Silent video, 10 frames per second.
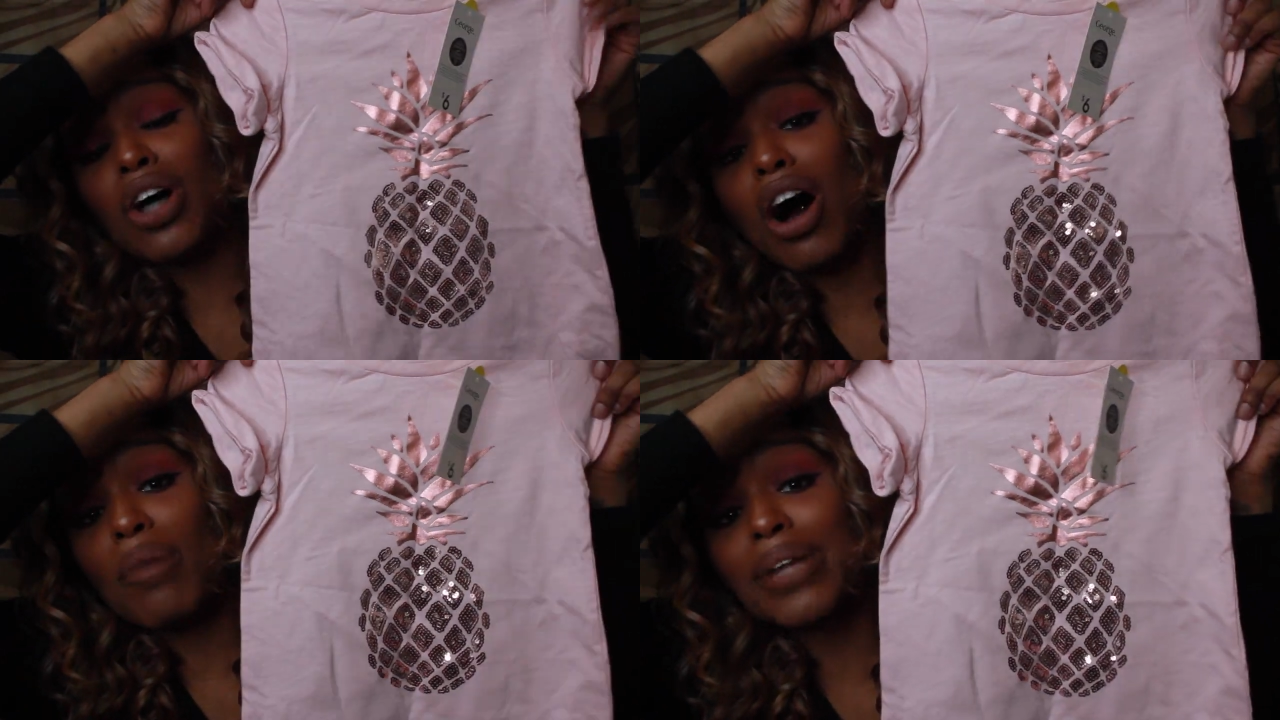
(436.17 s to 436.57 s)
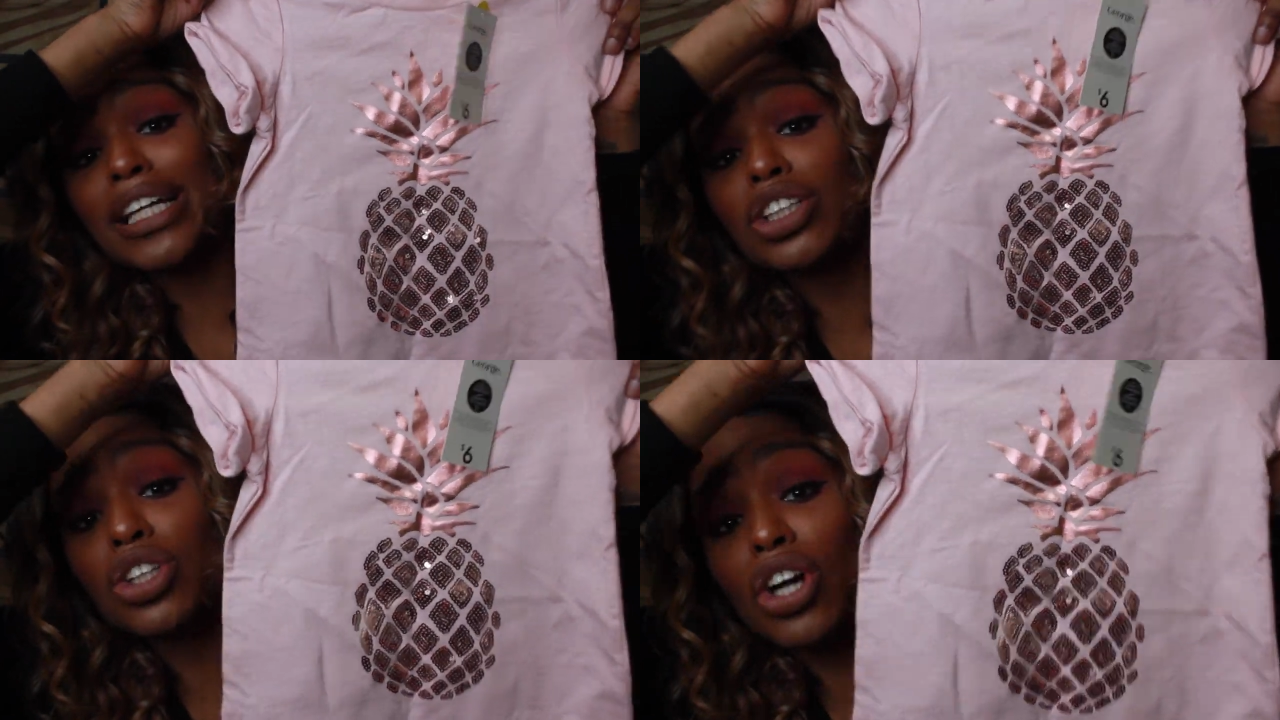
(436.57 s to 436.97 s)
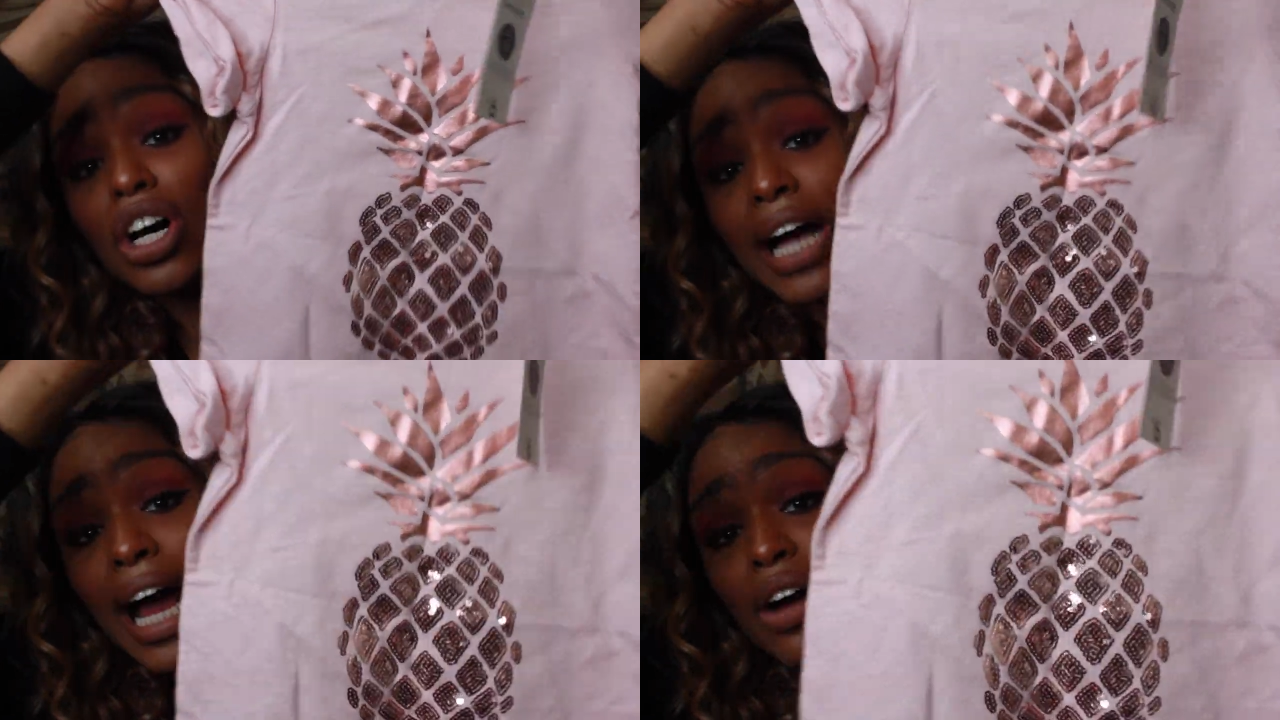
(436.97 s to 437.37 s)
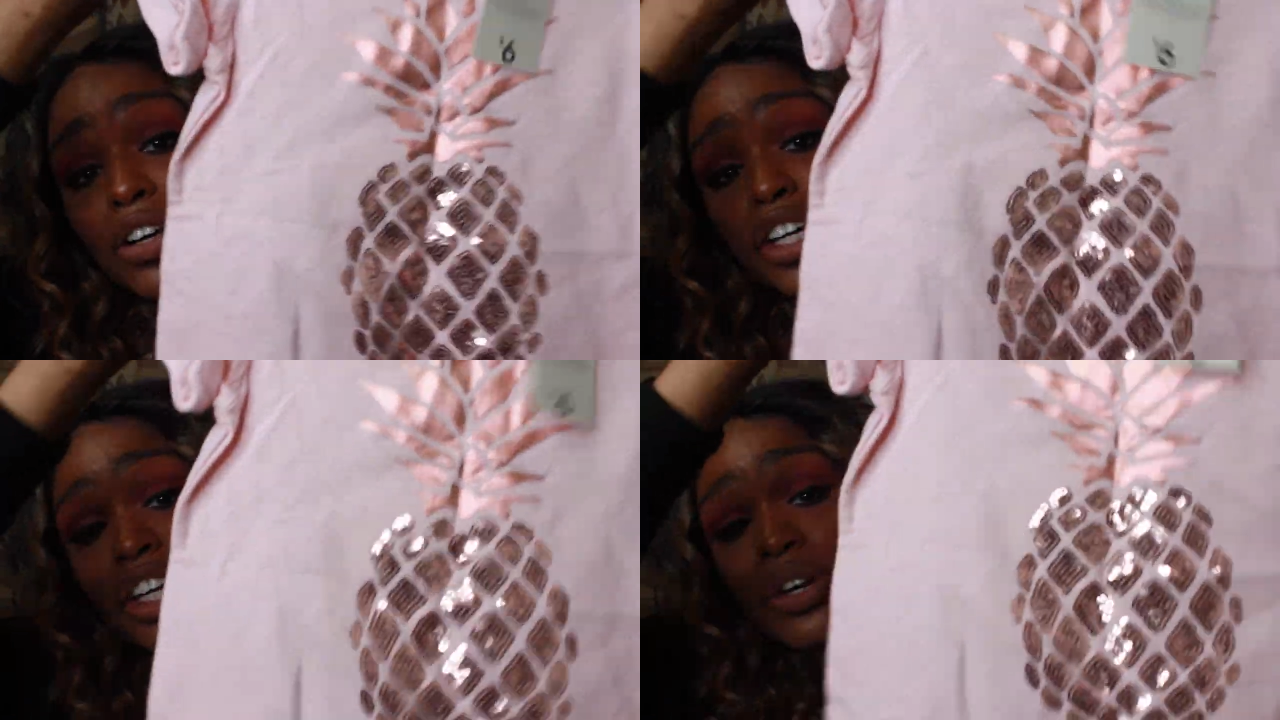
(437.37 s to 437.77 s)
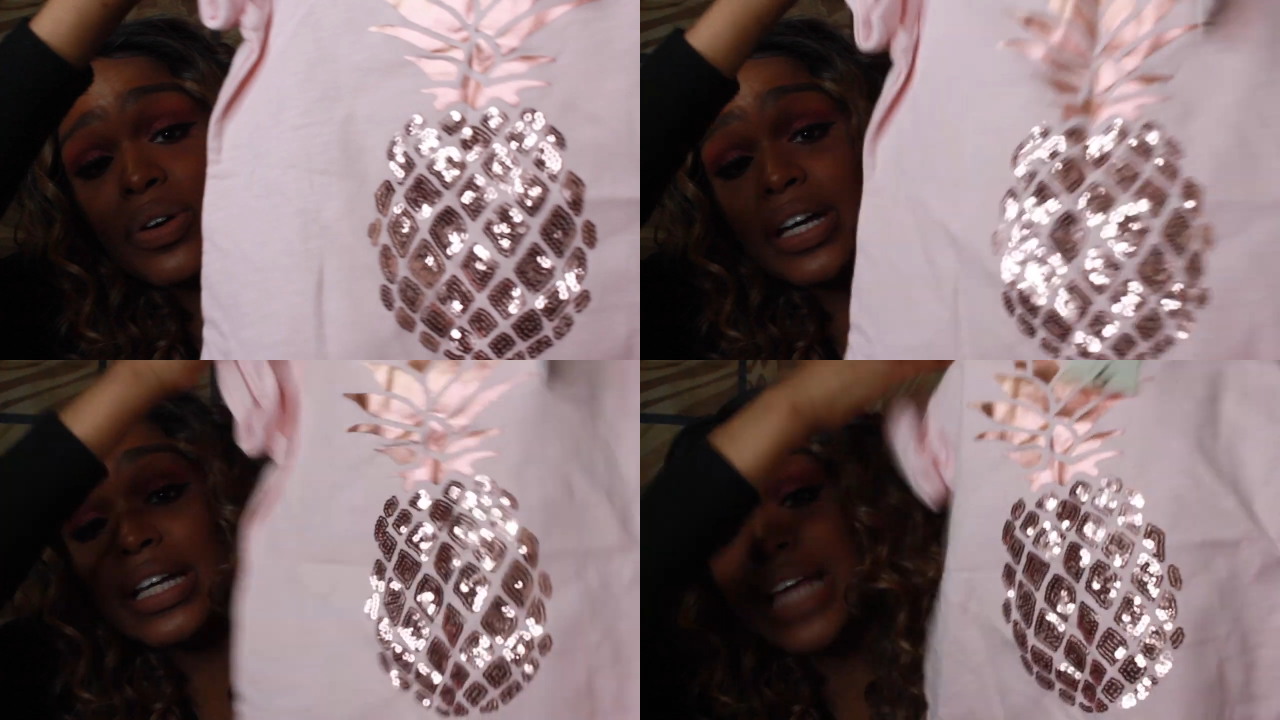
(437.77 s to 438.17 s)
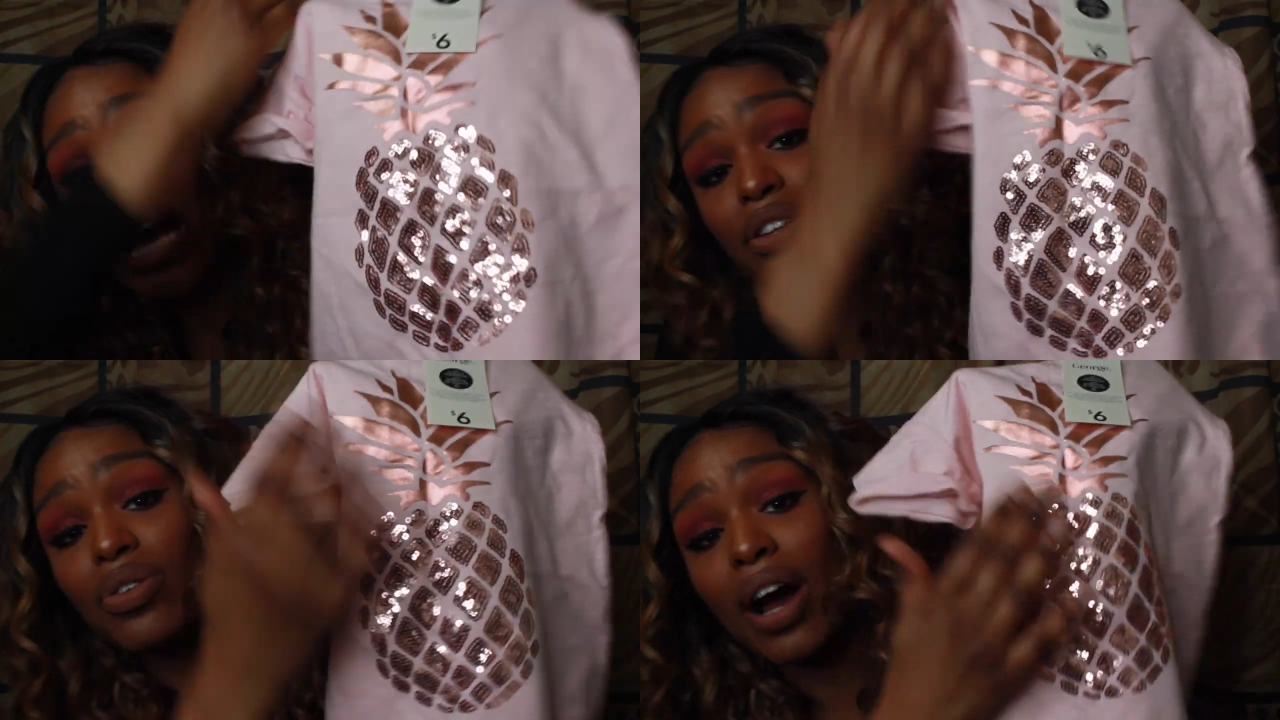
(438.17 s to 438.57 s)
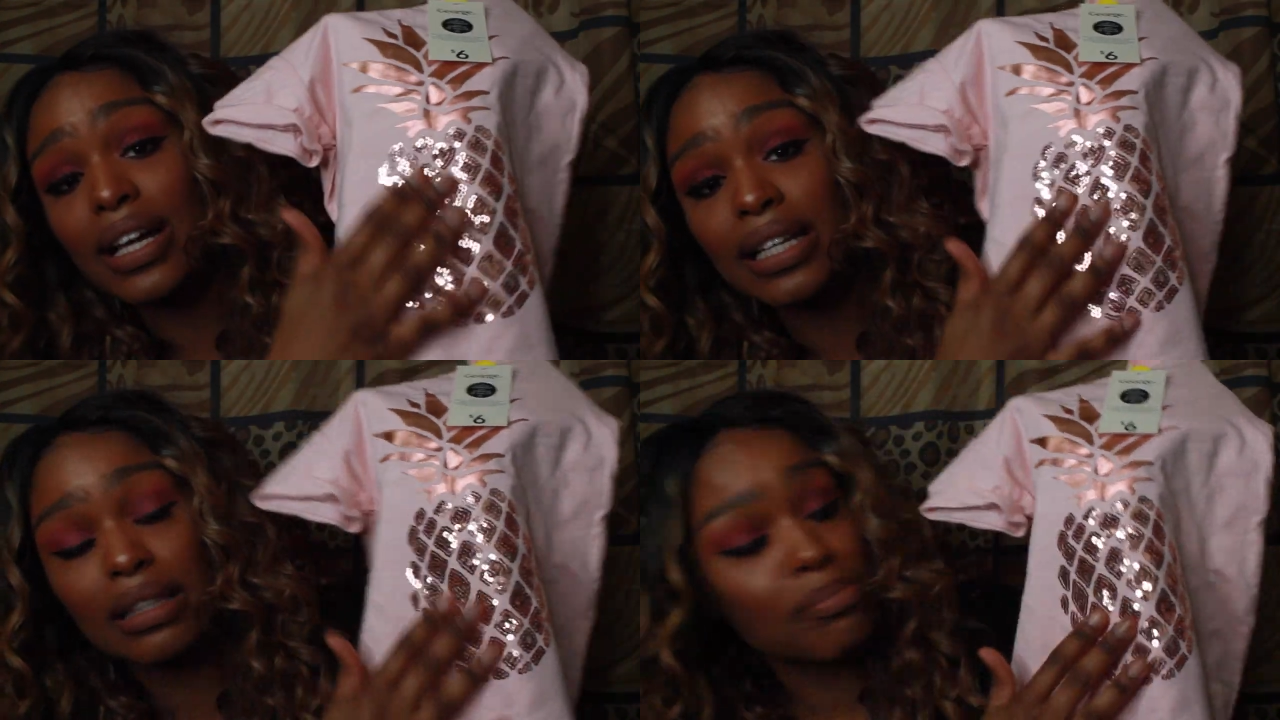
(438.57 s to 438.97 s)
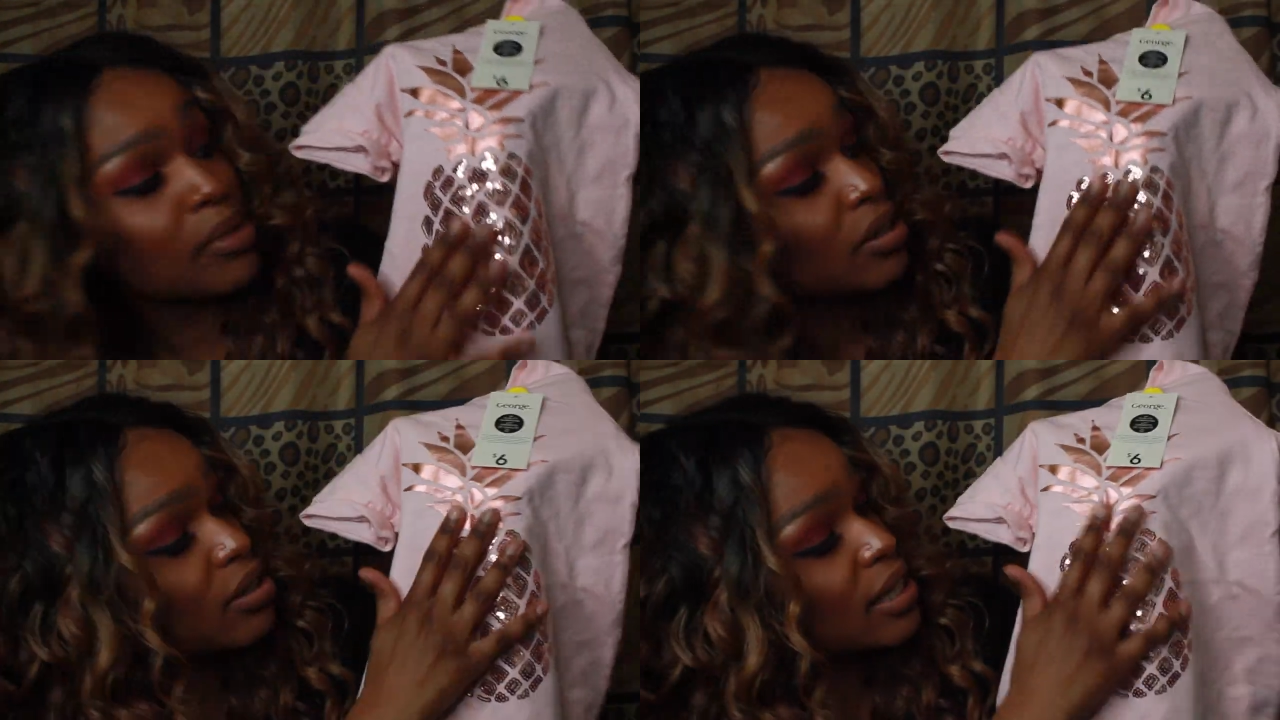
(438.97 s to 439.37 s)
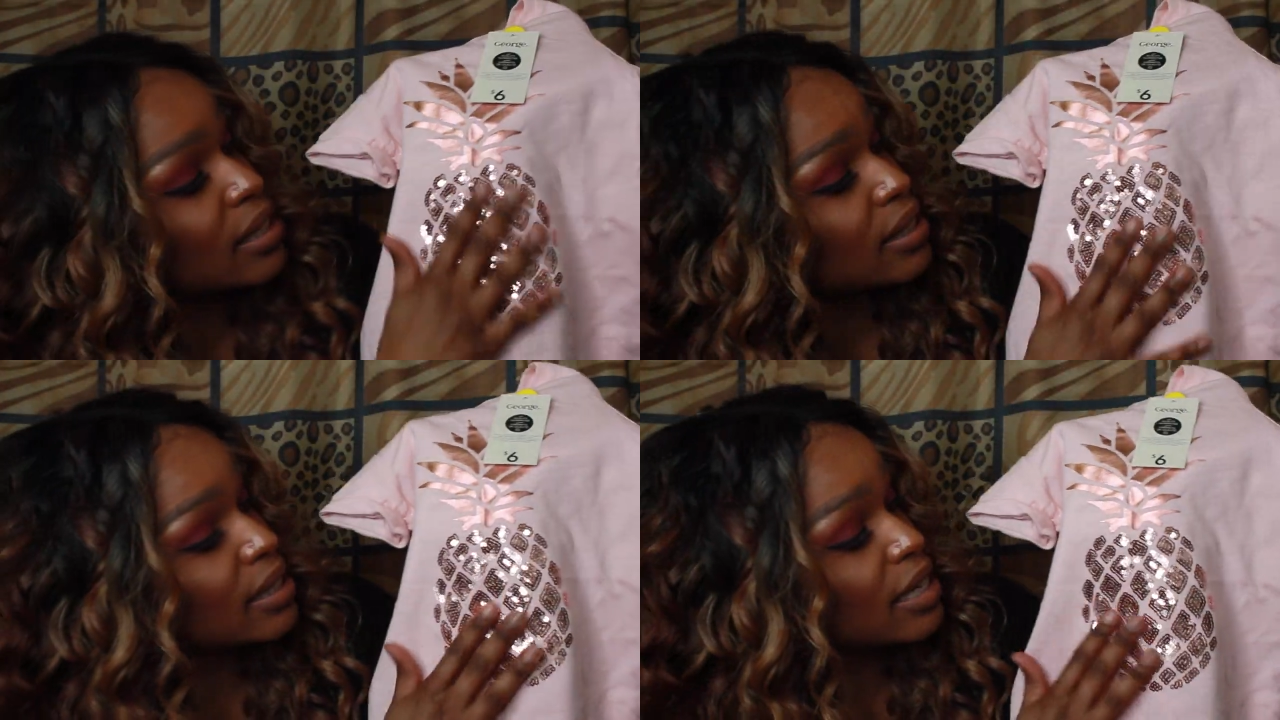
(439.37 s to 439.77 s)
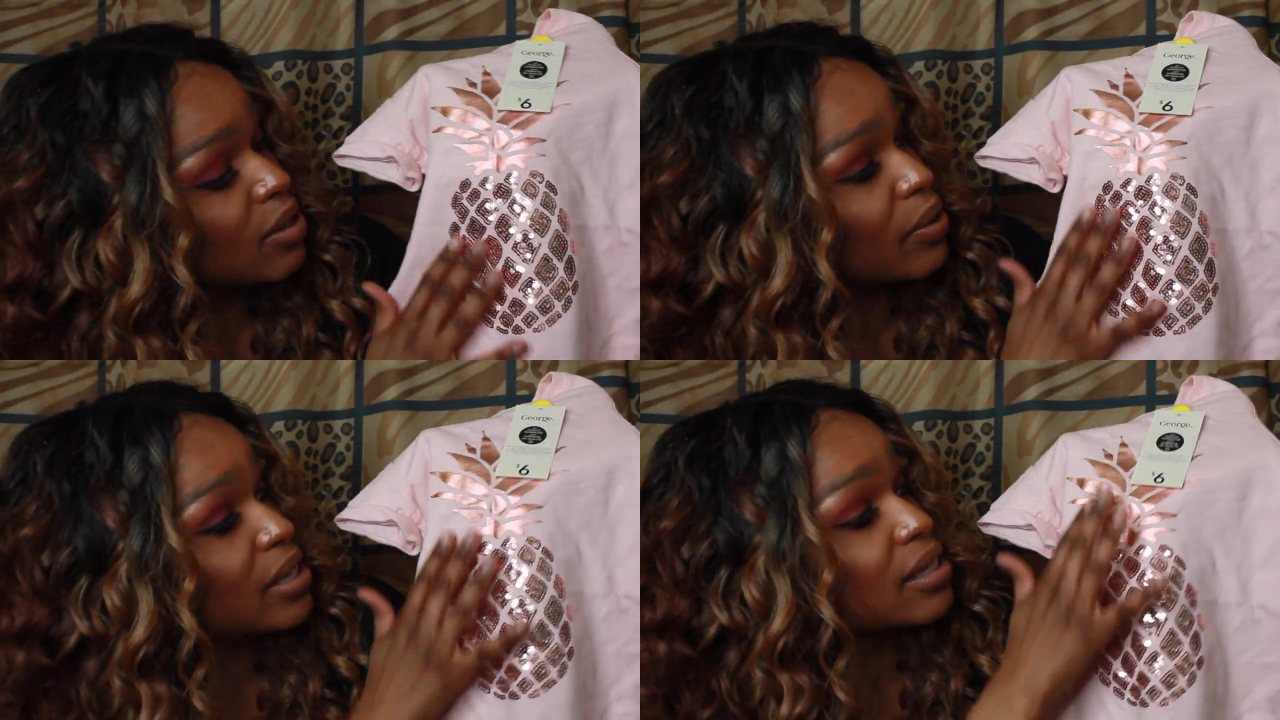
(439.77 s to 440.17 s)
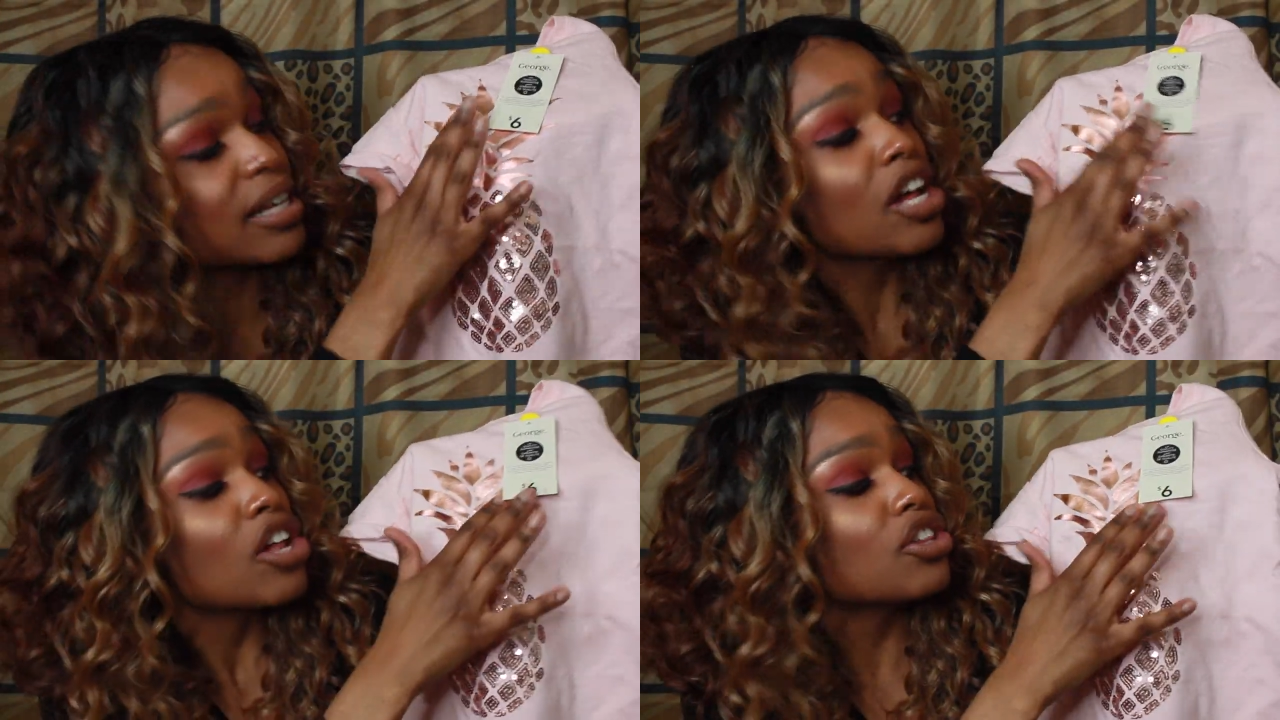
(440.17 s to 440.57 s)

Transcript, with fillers: top like look how cute it is and you guys like the middle is sequins like